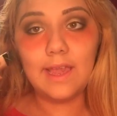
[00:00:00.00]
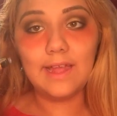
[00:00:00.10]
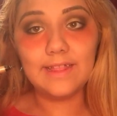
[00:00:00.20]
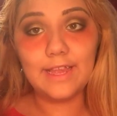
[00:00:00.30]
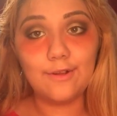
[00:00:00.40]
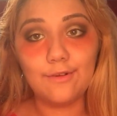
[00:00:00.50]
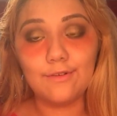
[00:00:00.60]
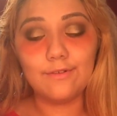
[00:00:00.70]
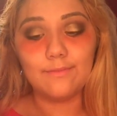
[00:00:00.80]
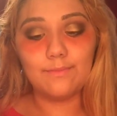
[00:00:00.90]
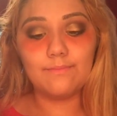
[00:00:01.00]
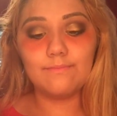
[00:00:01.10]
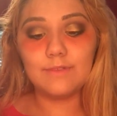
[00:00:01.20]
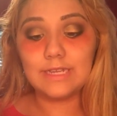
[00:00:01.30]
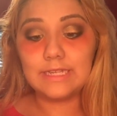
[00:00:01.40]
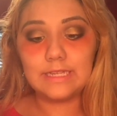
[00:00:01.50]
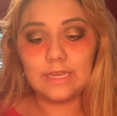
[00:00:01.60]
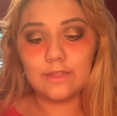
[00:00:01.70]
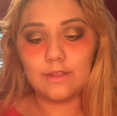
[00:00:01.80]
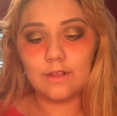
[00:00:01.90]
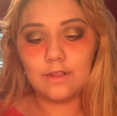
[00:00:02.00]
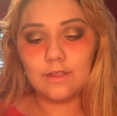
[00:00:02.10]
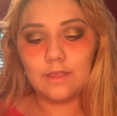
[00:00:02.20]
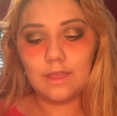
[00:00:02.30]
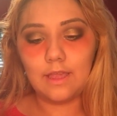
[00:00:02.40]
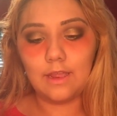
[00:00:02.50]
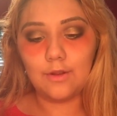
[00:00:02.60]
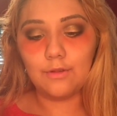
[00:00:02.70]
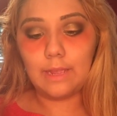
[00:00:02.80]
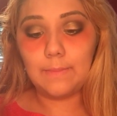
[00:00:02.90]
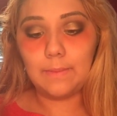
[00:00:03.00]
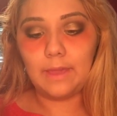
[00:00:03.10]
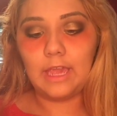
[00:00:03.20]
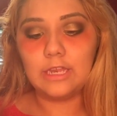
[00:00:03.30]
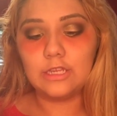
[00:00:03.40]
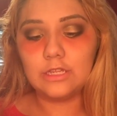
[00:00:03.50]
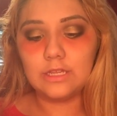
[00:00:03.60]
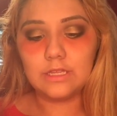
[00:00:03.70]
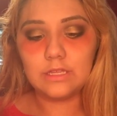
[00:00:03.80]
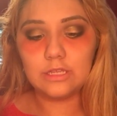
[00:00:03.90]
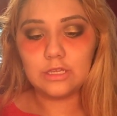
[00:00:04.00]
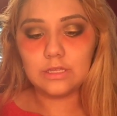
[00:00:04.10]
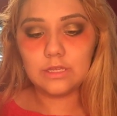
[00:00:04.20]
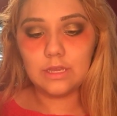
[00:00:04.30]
LA Girl concealer in creamy beige. This is just,